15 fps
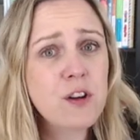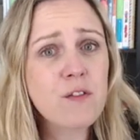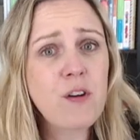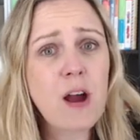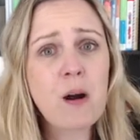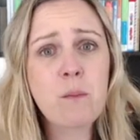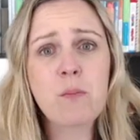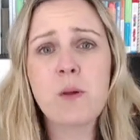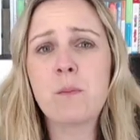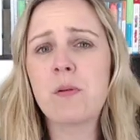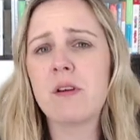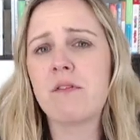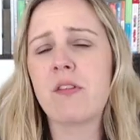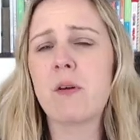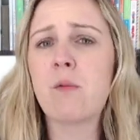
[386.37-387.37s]
you've helped them, but
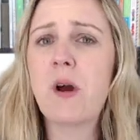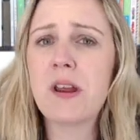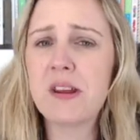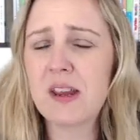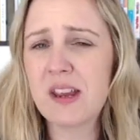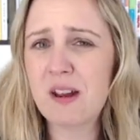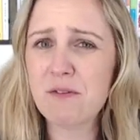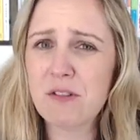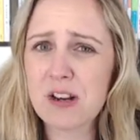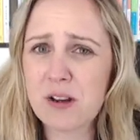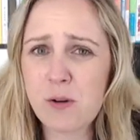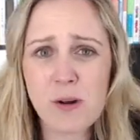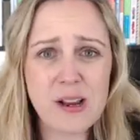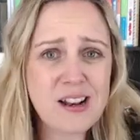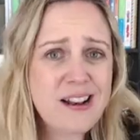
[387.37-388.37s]
if they wake again really
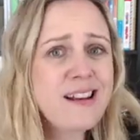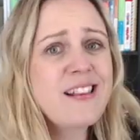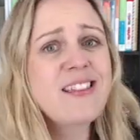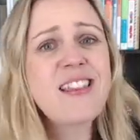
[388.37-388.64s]
quickly,